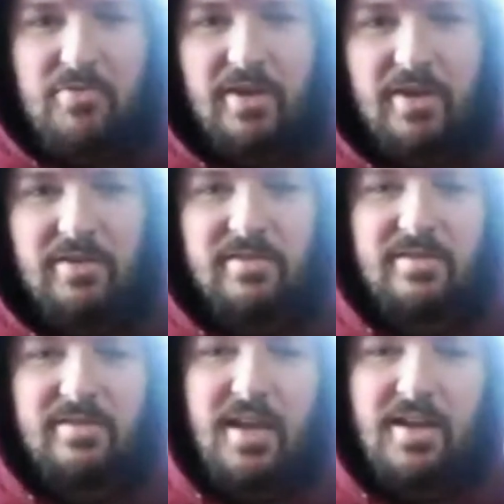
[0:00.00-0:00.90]

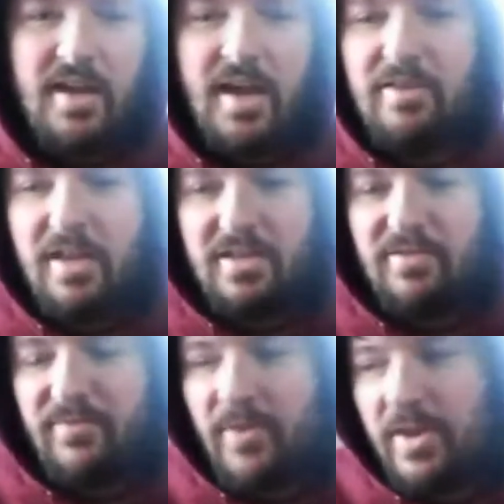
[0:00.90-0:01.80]
records, and I had lots
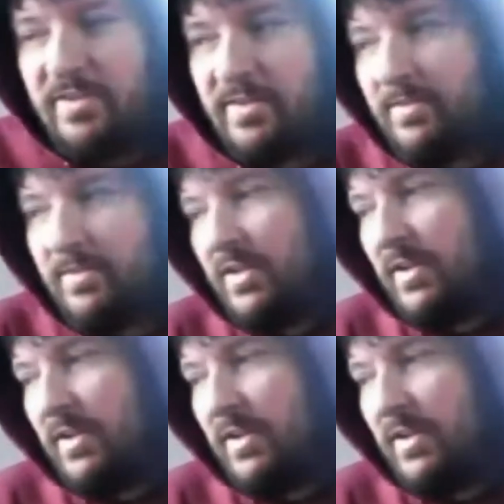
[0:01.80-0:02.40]
of friends, and